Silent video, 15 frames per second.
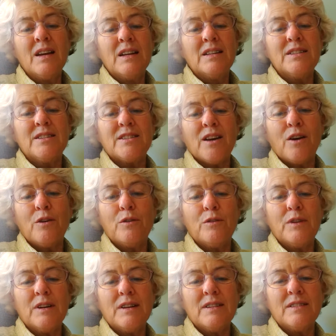
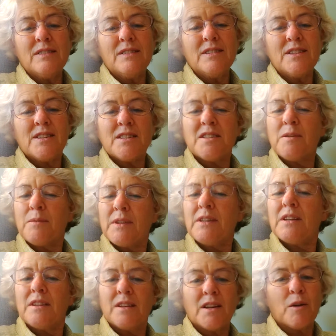So it's just something
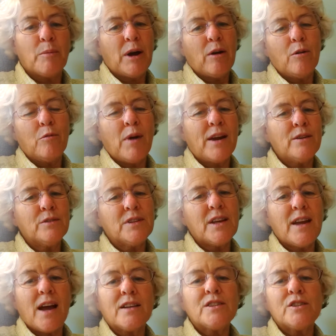to think about. Why don't they
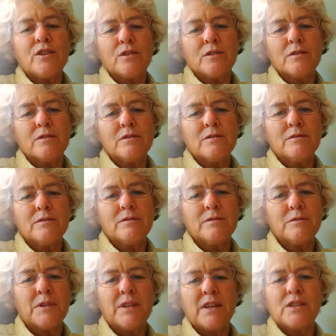ask you when they